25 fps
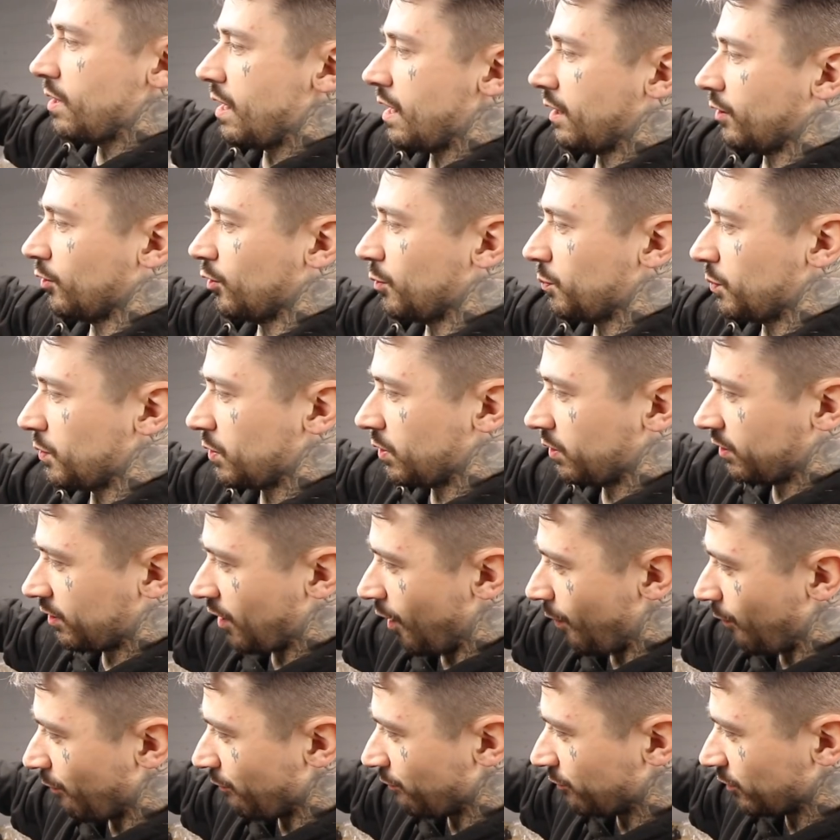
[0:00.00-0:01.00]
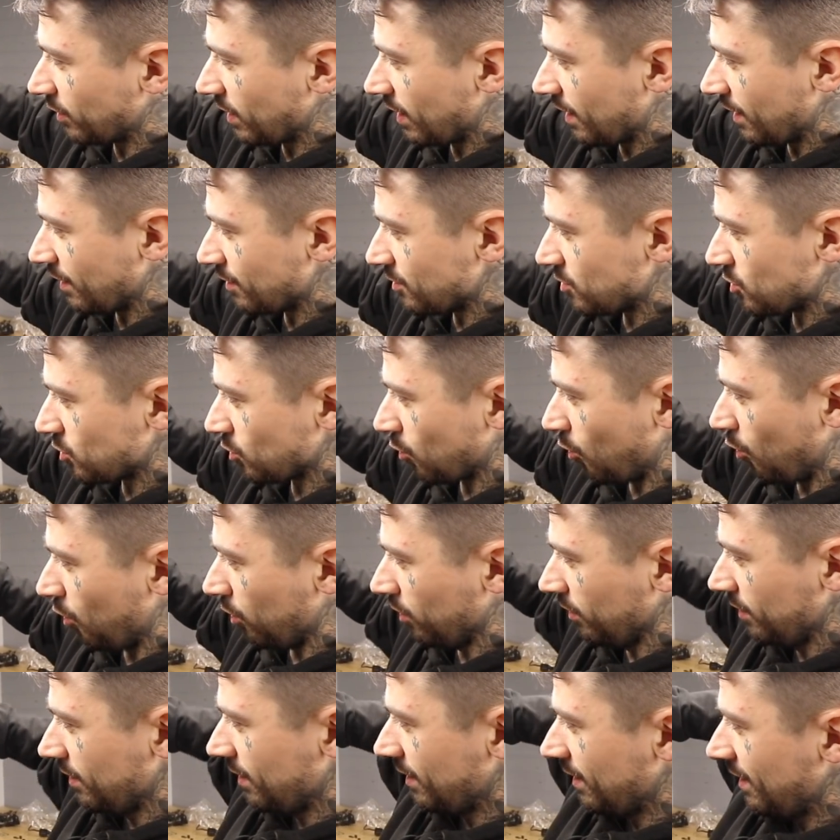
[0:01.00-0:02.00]
are going to be going for the
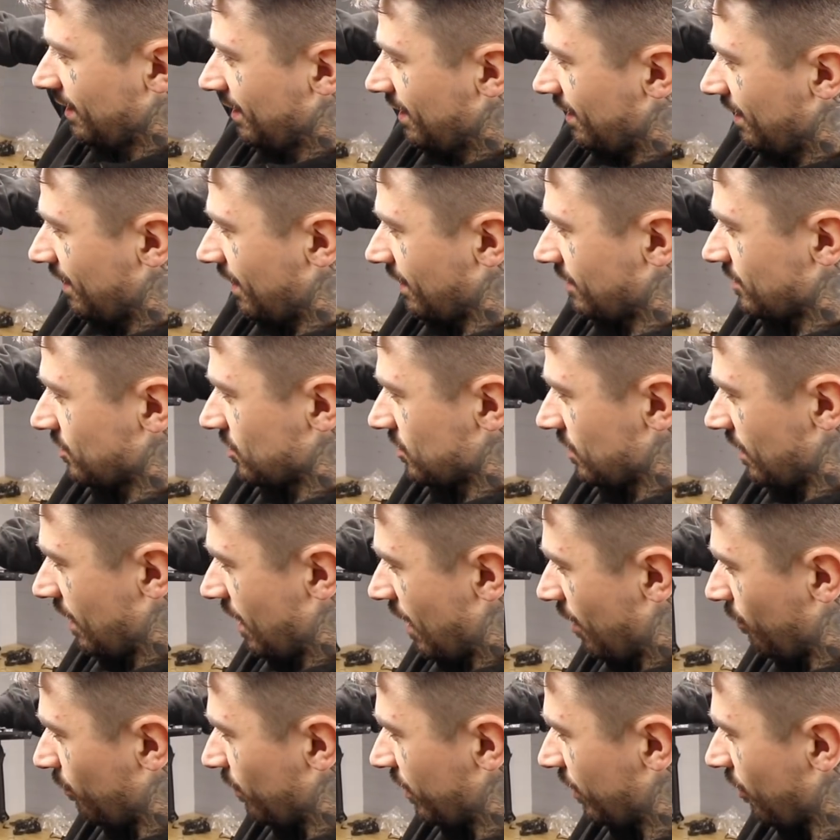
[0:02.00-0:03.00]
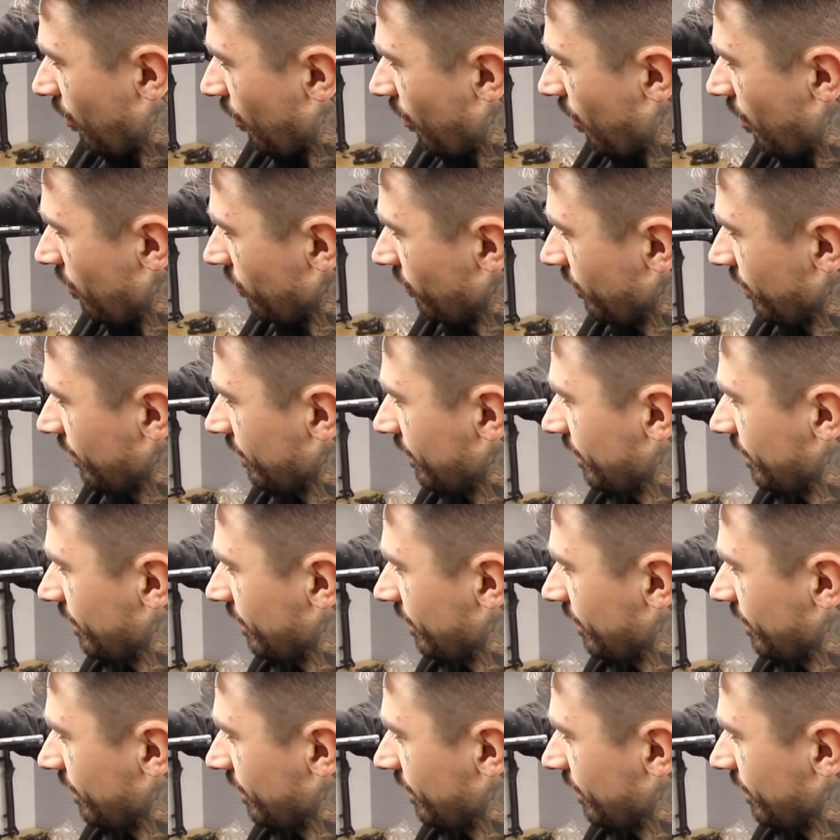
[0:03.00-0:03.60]
install. Let's see how we got on.